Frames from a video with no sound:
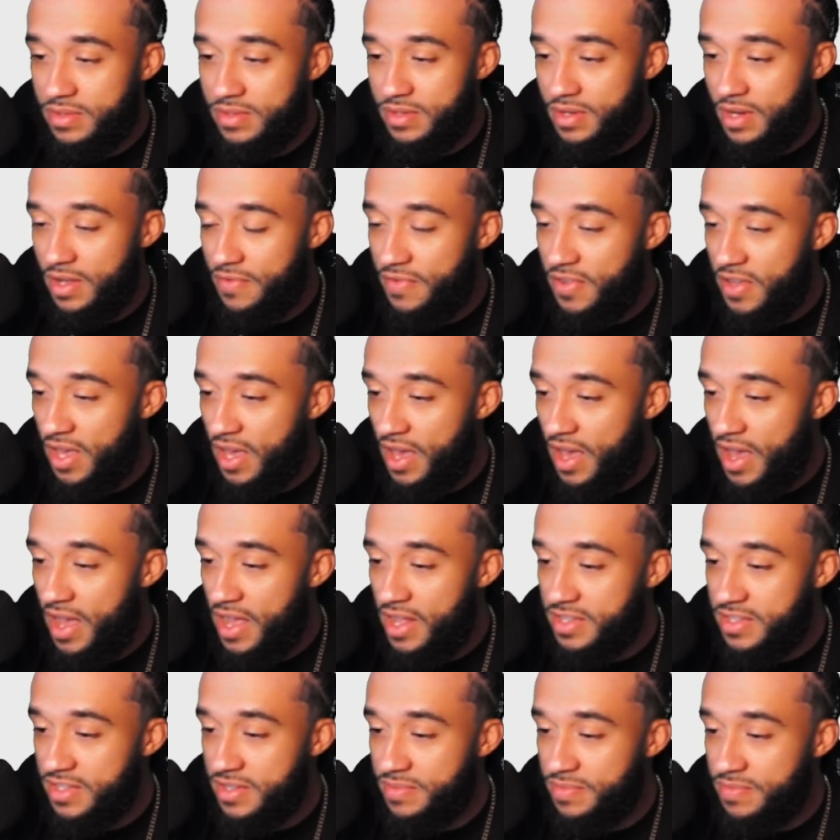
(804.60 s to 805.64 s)
Definitely could
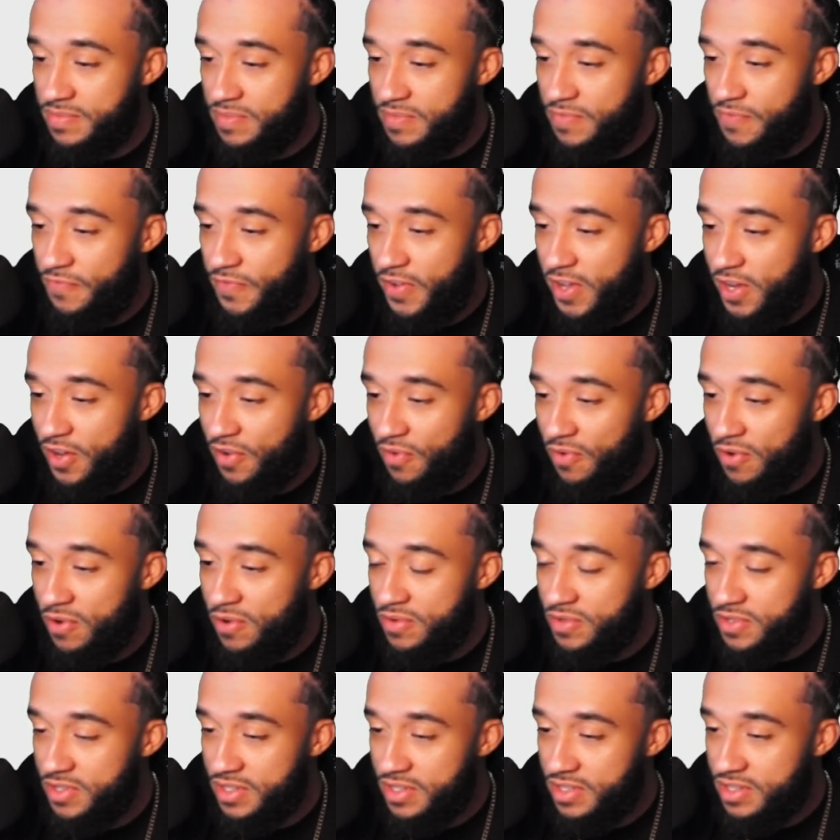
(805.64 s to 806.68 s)
add some fake
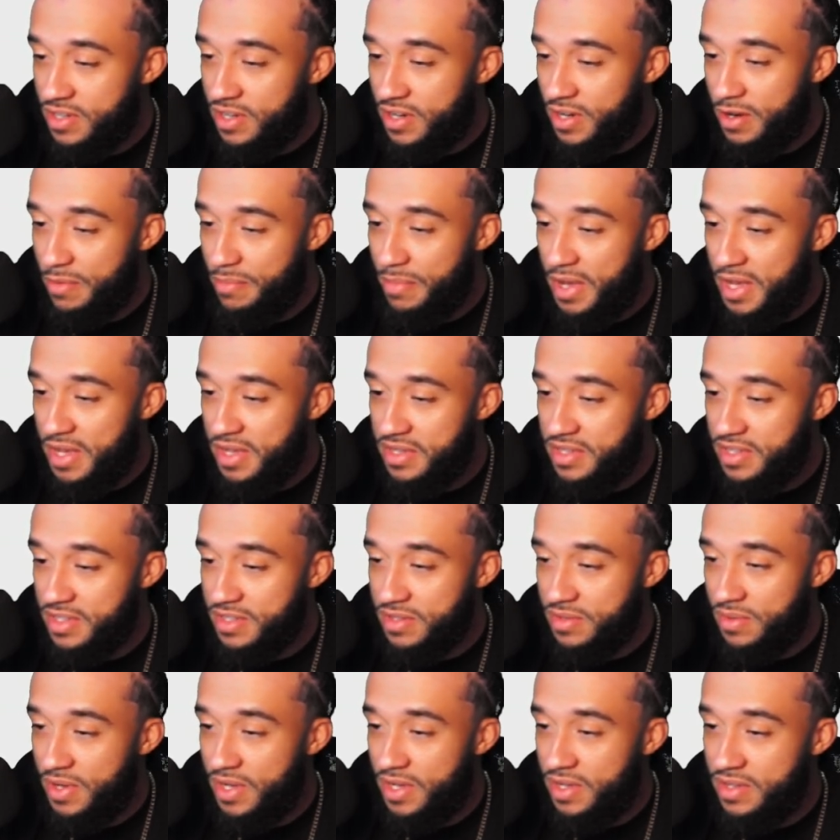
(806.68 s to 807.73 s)
roses to her base as
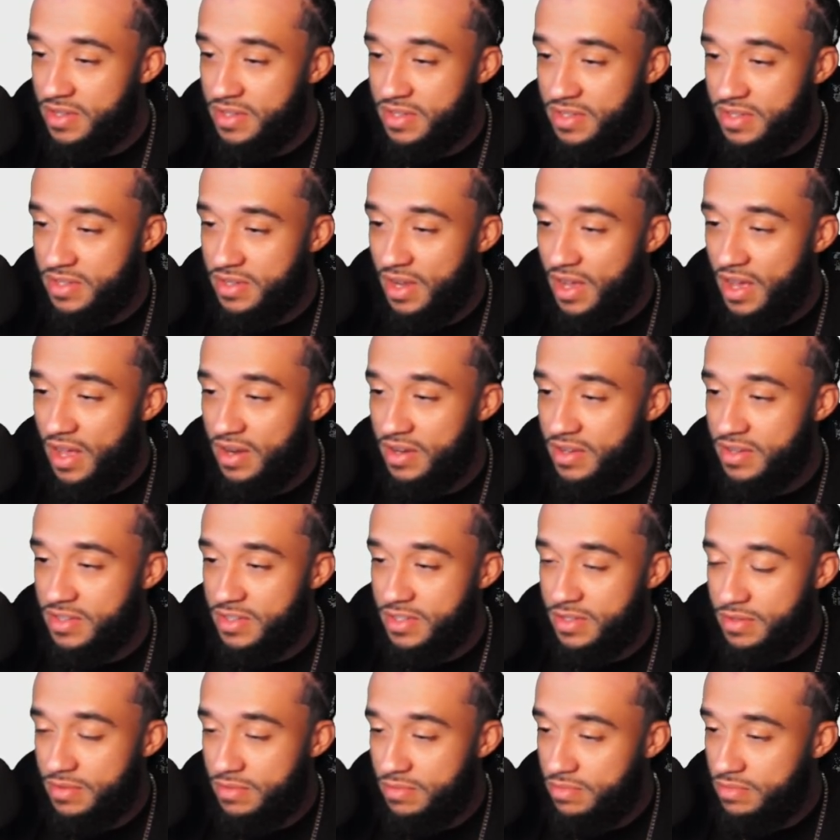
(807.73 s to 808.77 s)
well, just to kind of
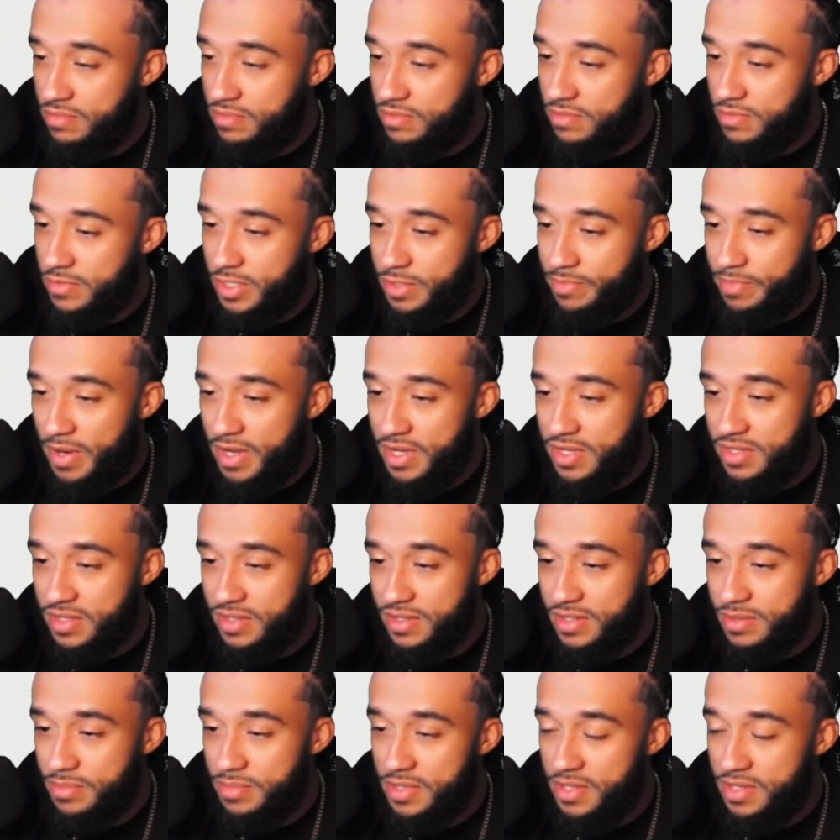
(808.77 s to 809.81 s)
spice
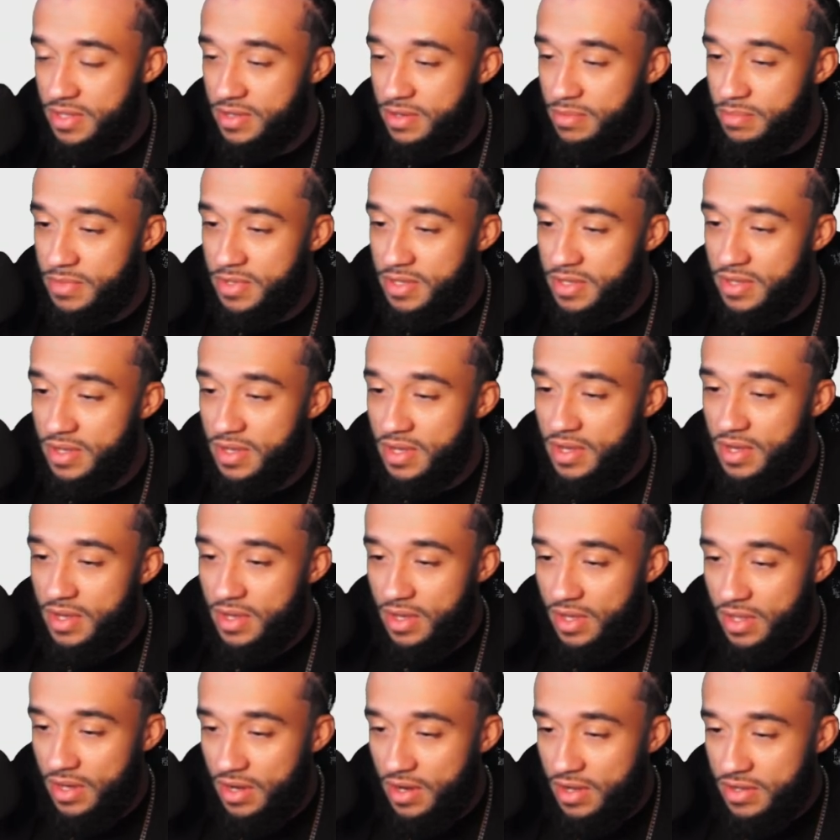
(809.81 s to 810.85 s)
it up a little bit.
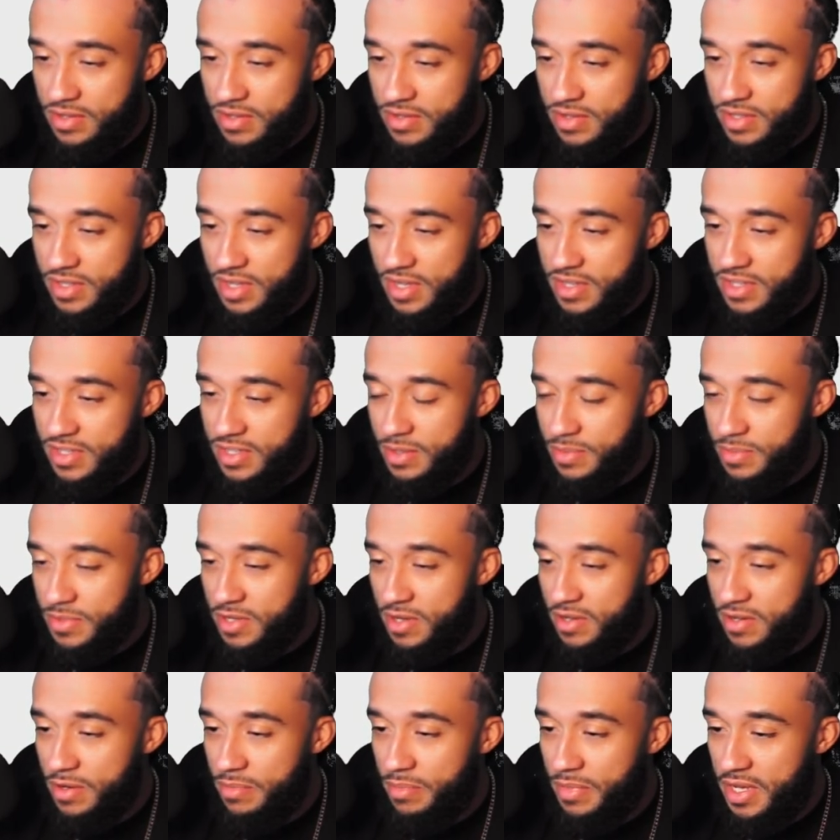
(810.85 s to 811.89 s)
It also says something
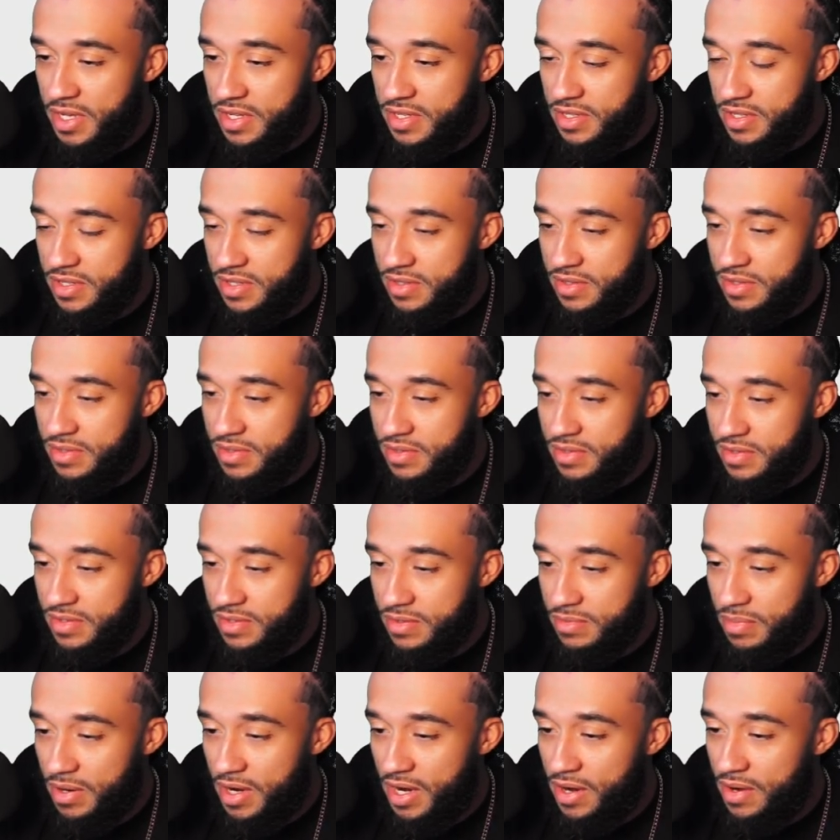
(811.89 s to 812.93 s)
face too.
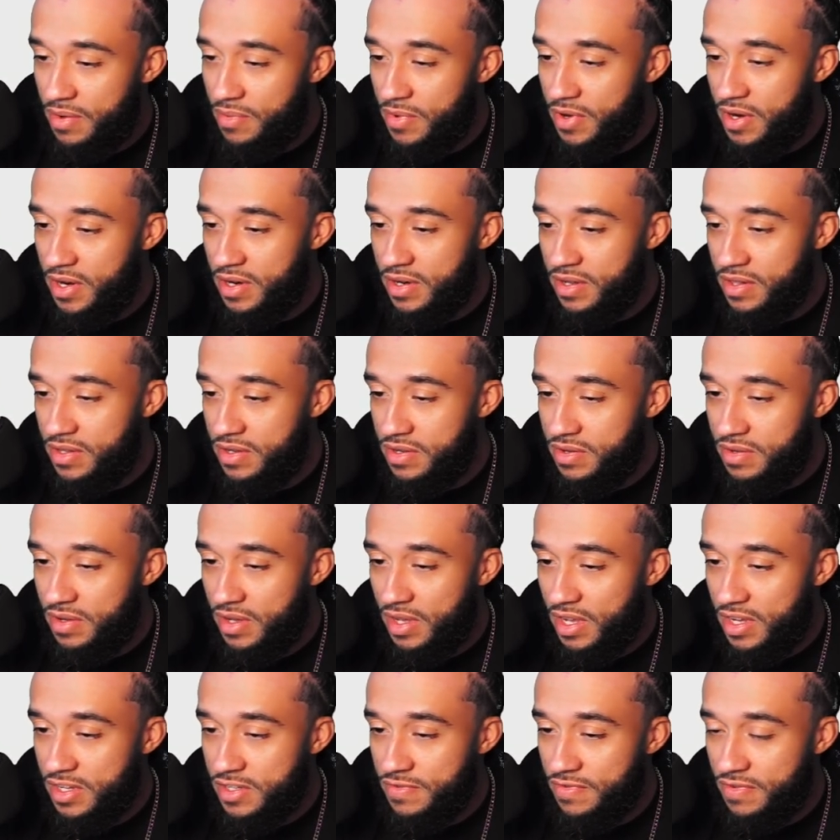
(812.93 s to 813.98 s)
Probably one of her little
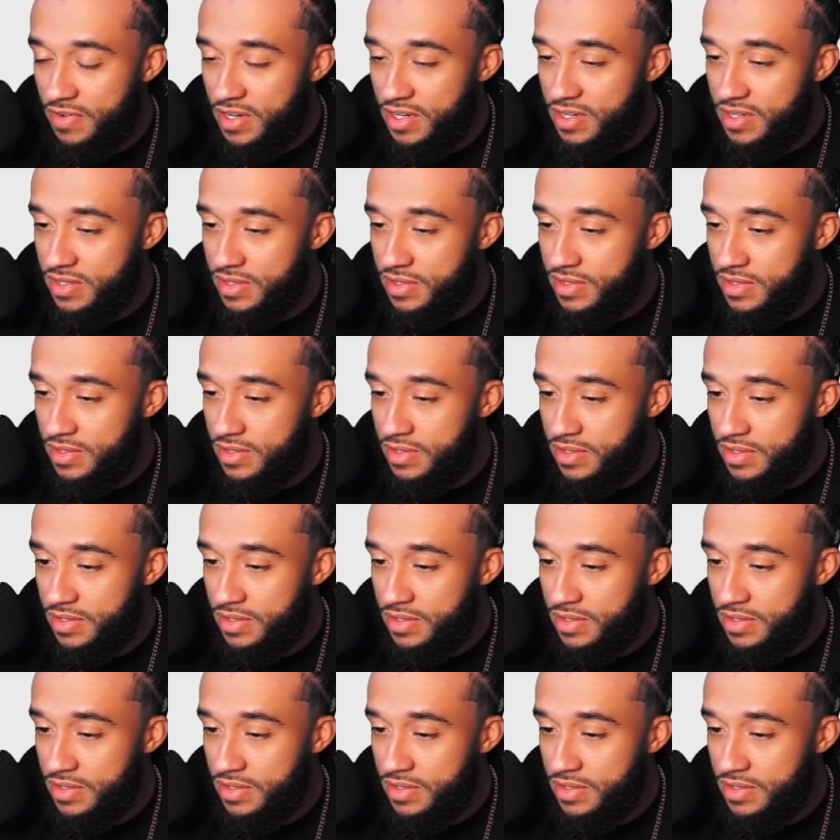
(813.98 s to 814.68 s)
catchphrases.